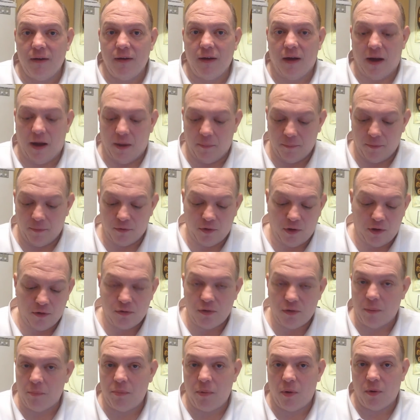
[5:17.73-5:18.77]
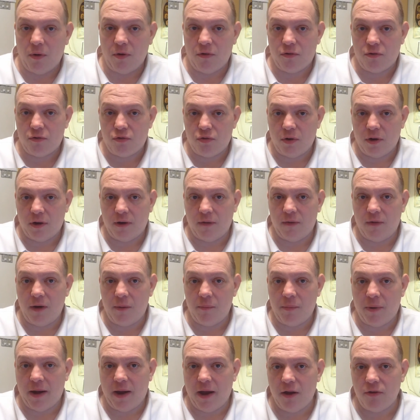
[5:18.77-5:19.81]
There's also a bonus trick in there
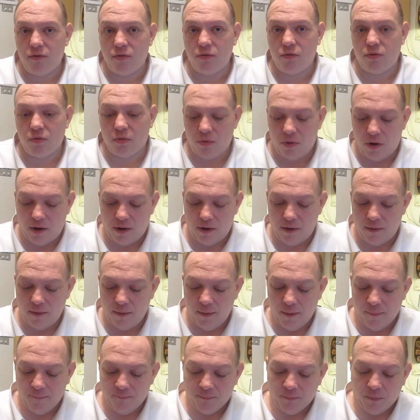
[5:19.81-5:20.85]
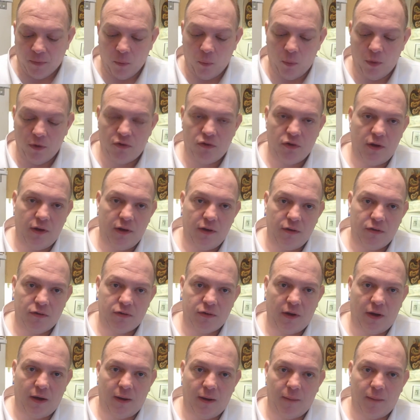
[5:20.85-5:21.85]
by Andrew Girard, which is